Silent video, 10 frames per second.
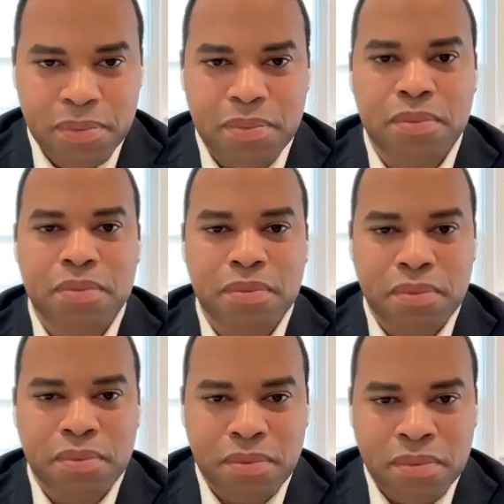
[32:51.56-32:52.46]

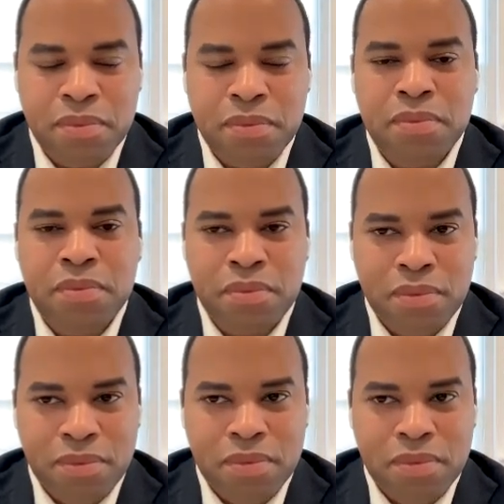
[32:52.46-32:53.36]

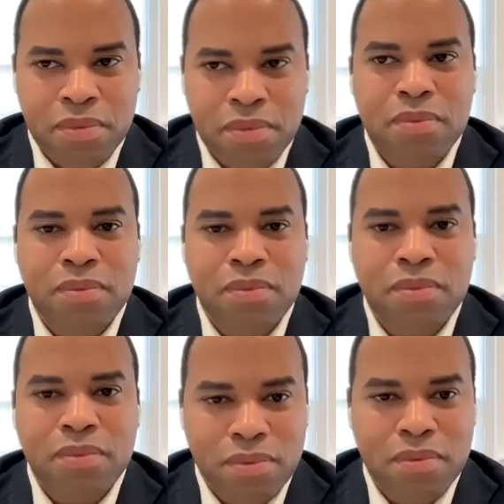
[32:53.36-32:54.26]

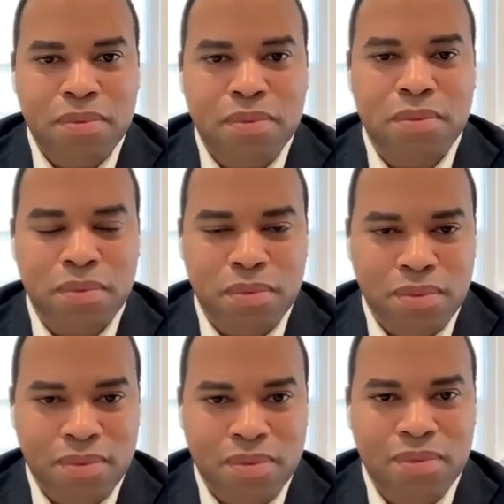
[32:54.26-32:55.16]

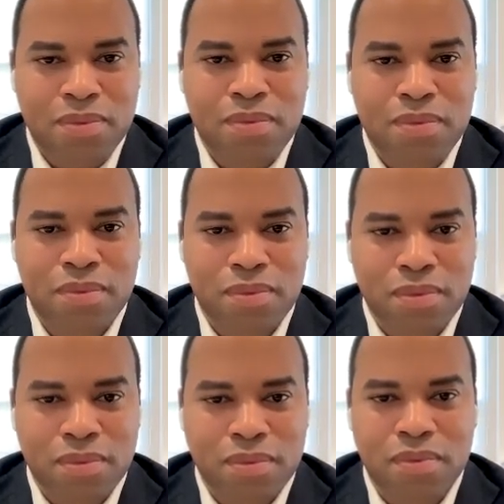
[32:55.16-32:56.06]

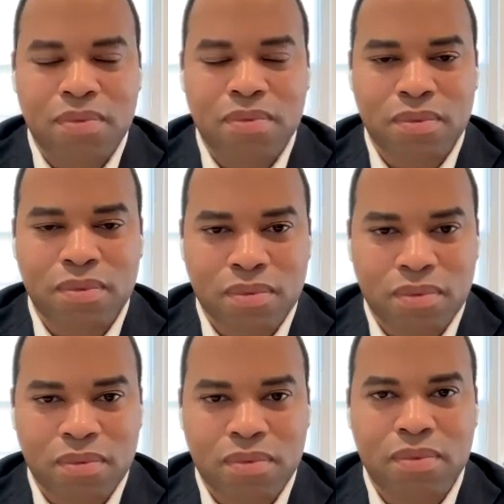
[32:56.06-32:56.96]

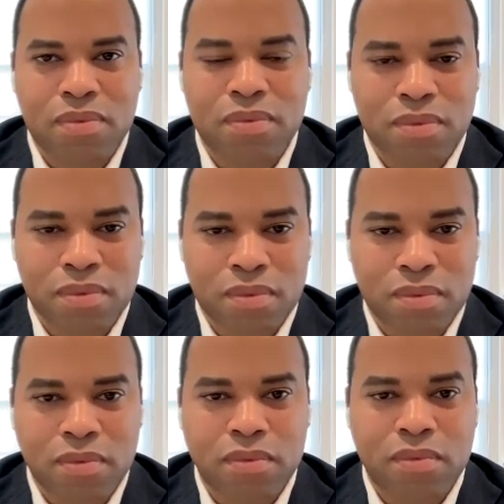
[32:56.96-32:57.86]

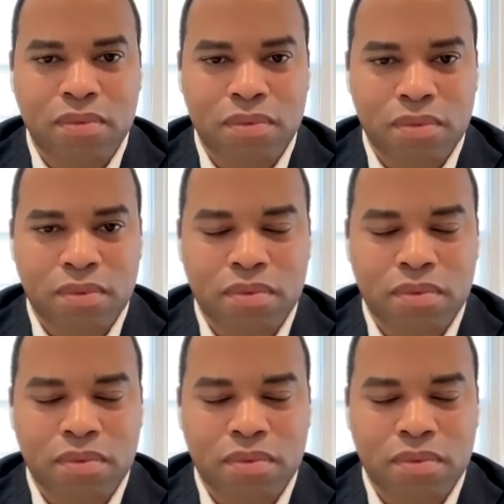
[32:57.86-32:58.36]
(not speaking)